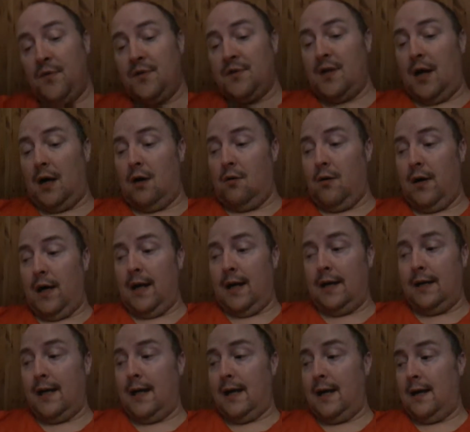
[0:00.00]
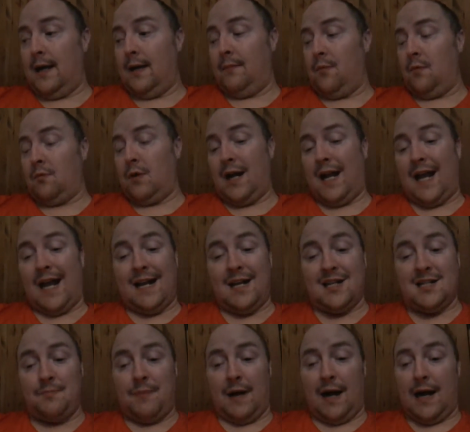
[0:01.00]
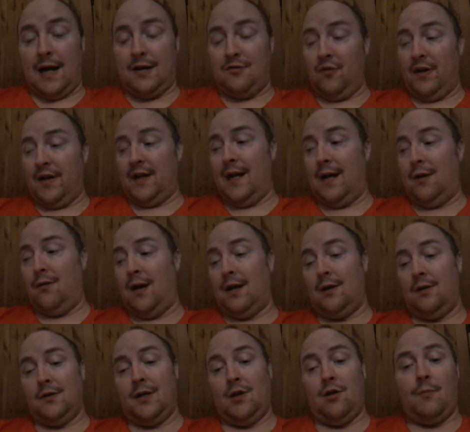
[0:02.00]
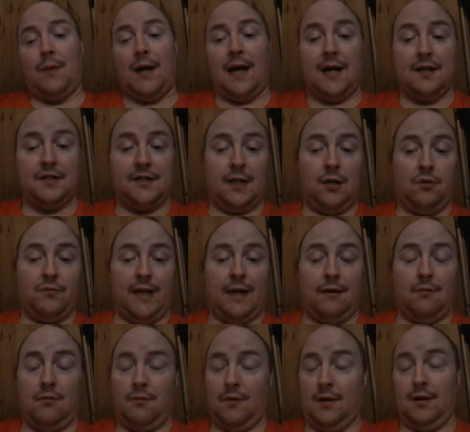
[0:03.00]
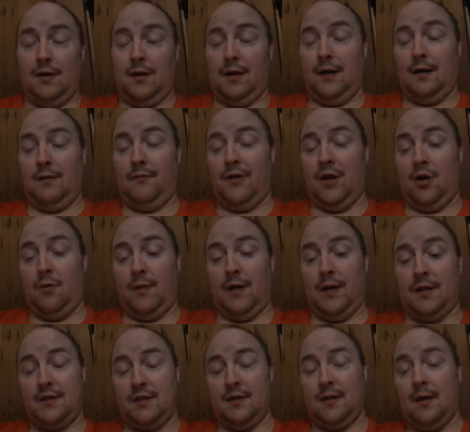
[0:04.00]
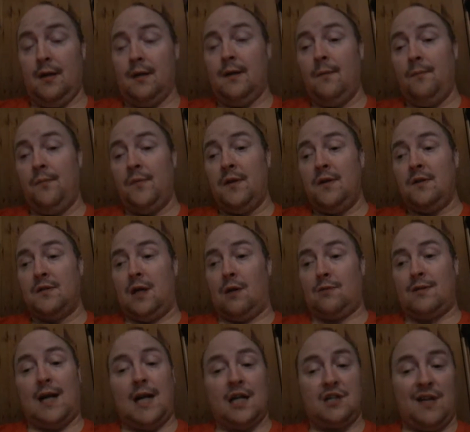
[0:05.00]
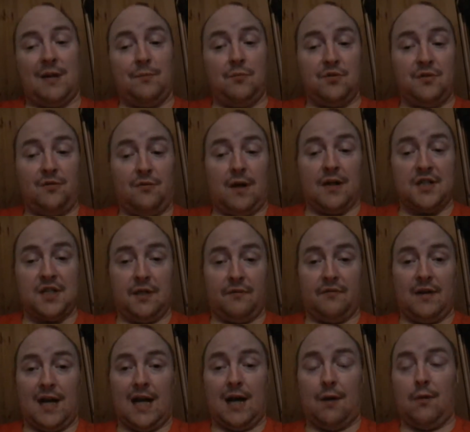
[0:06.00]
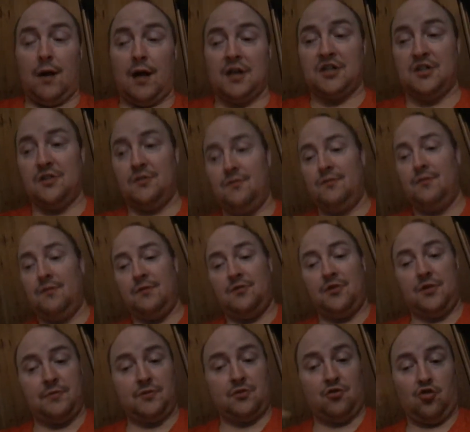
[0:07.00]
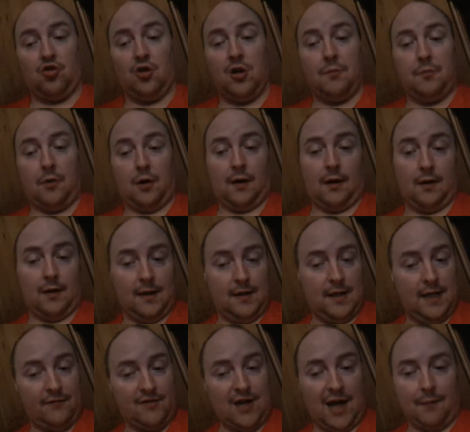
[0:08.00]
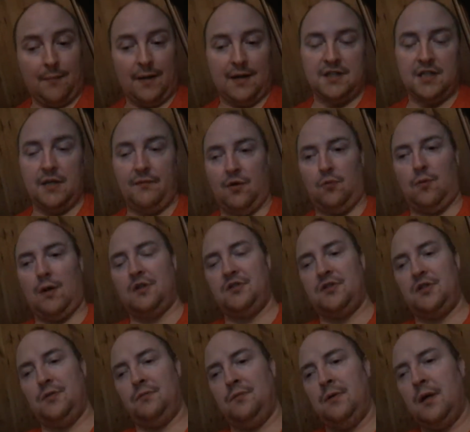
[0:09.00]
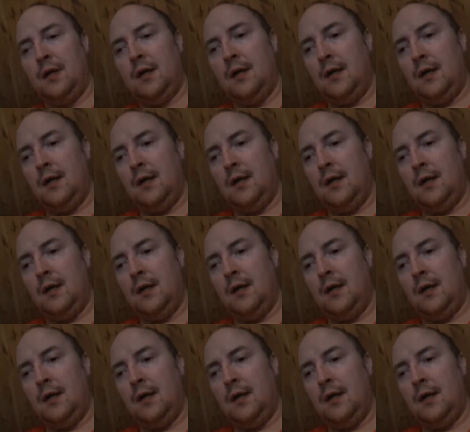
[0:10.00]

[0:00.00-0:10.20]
So yeah, I'm going to end this part right now, and I'll do a part 2 now in a few minutes. So thanks very much for watching. If you are watching, subscribe or leave comments if you want to.